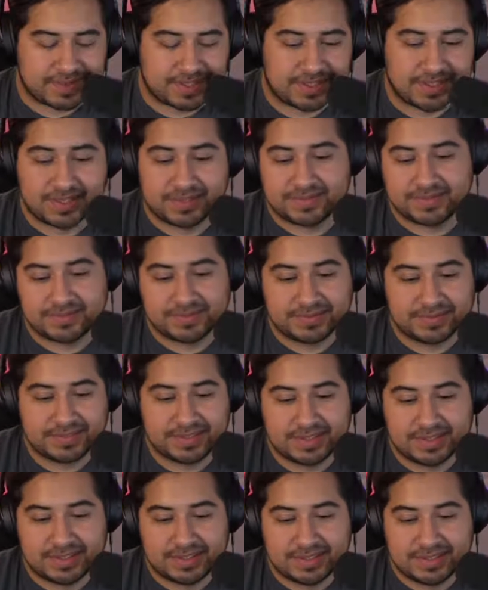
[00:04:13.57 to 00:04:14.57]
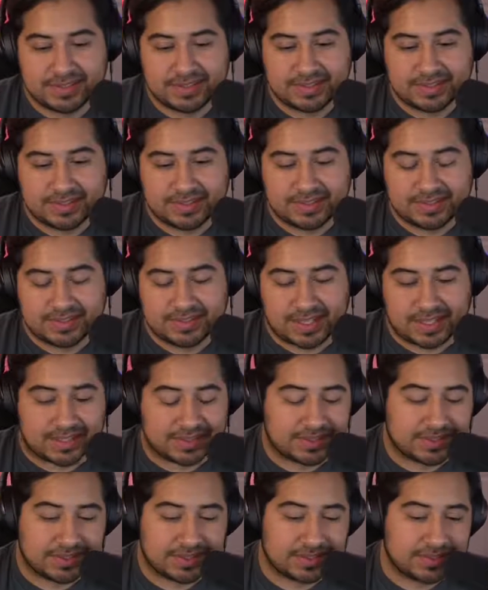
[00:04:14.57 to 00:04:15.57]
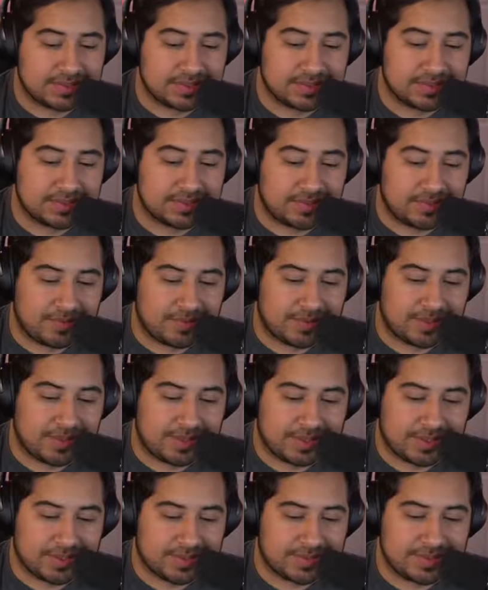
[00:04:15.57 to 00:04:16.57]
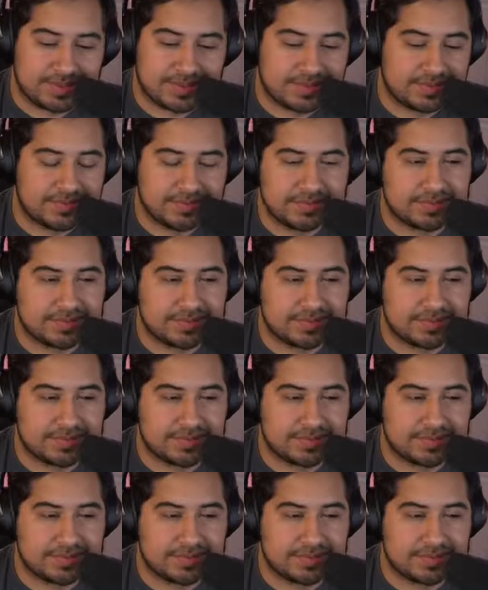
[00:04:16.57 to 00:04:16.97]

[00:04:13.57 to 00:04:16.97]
I don't know. I don't know that this whole thing has